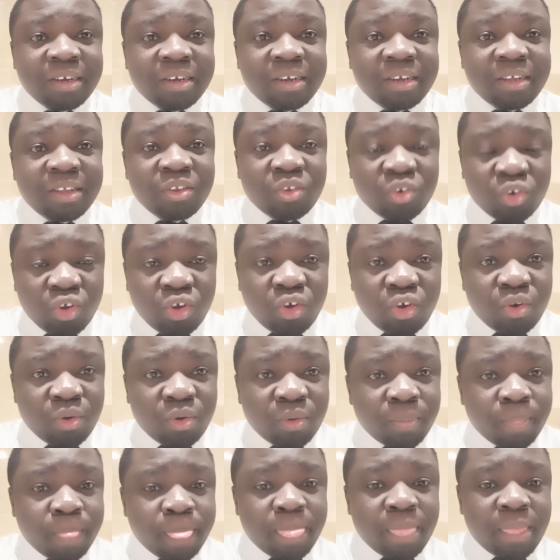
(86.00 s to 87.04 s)
you
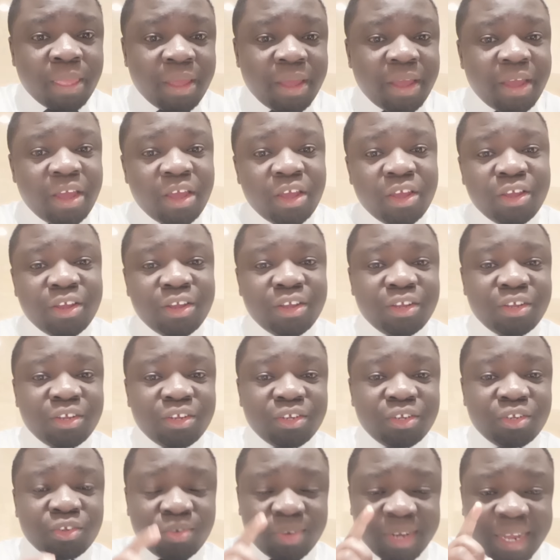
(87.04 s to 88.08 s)
know,
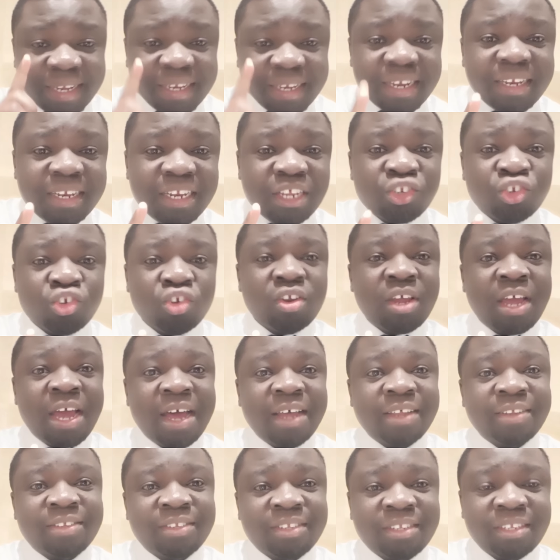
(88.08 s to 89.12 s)
United Nations
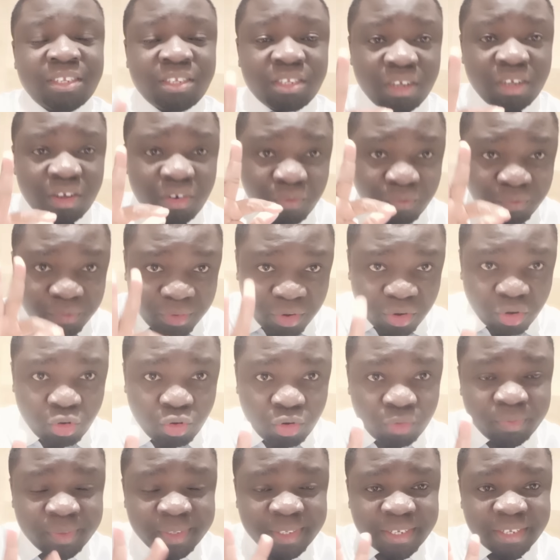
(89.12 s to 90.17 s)
has four
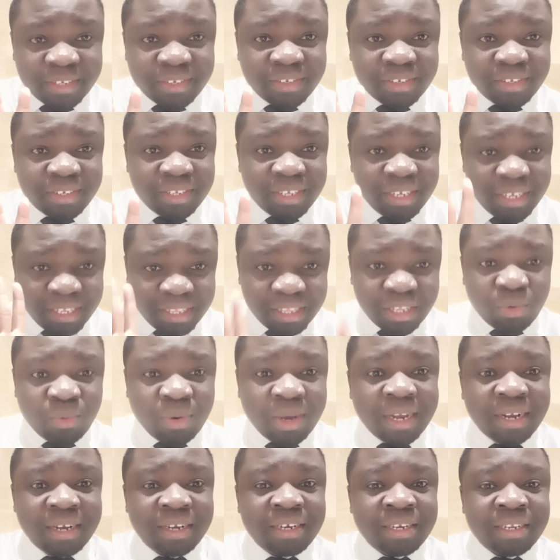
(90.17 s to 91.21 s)
offices in the
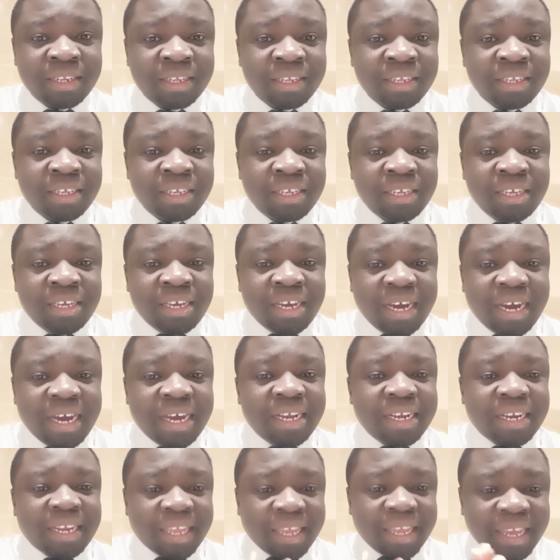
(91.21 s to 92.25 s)
world.
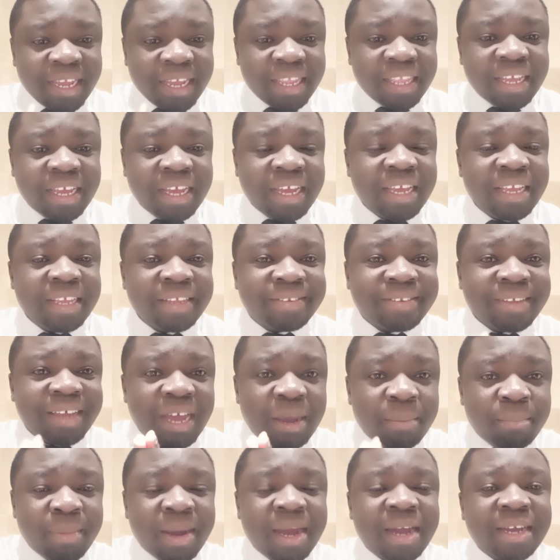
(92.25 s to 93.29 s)
And Kenya is
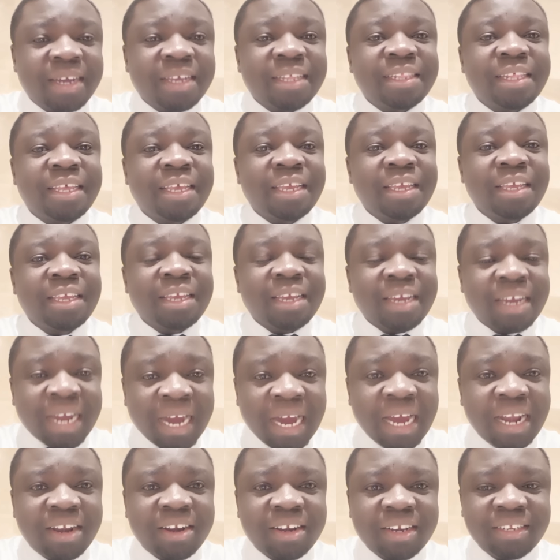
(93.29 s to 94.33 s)
among the
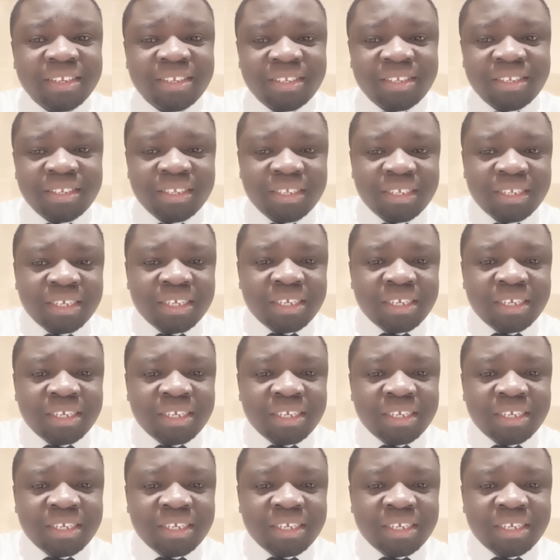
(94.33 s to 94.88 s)
countries